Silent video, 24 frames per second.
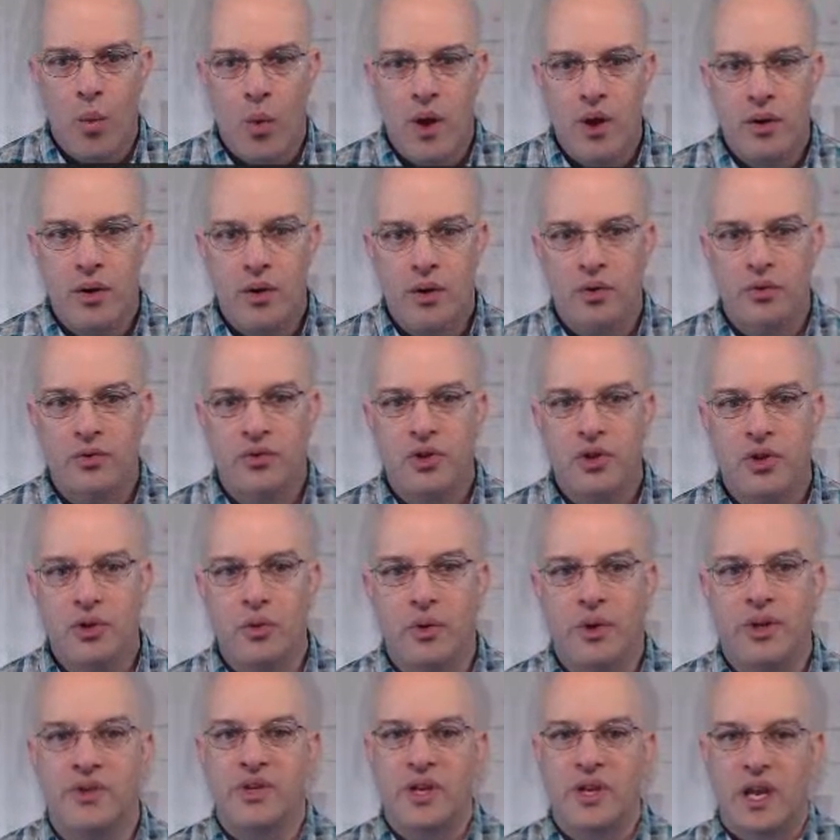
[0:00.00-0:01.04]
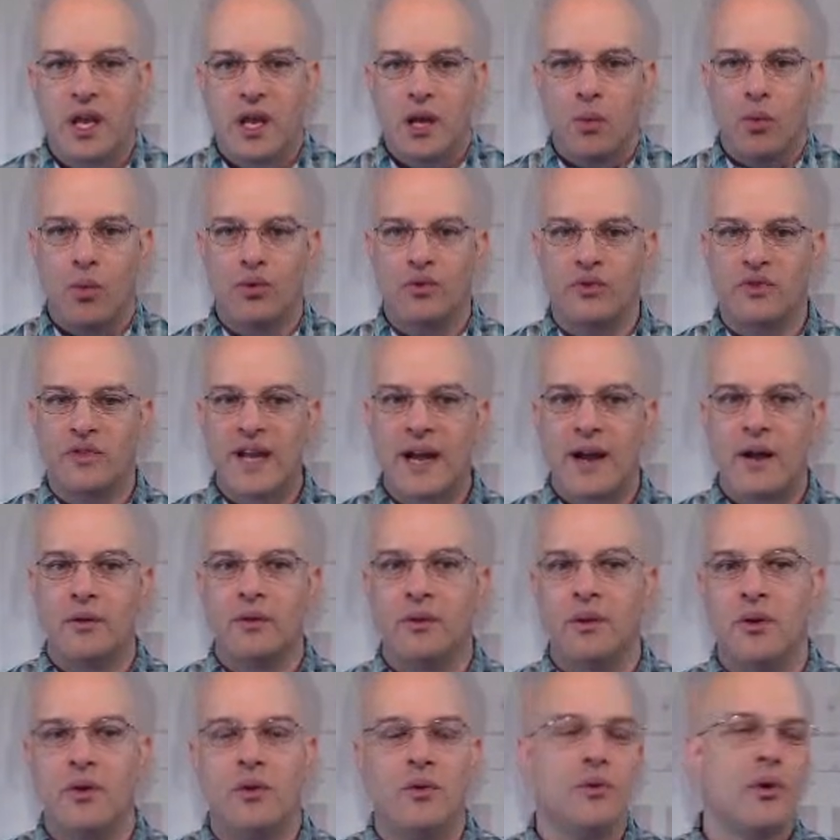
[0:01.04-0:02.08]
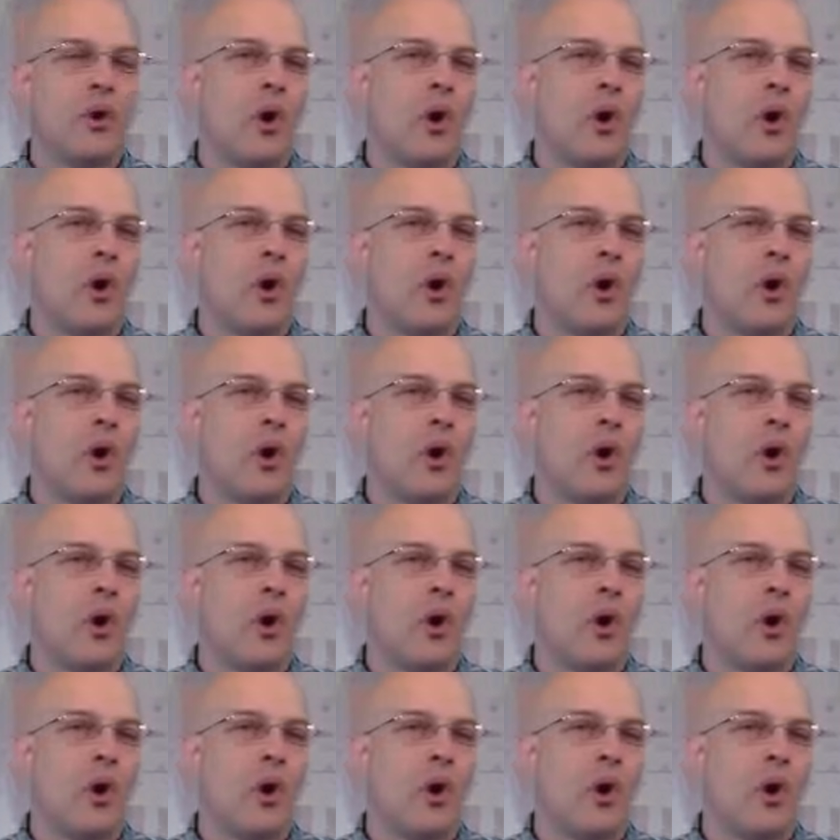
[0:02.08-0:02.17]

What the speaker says: what it'll do is it will download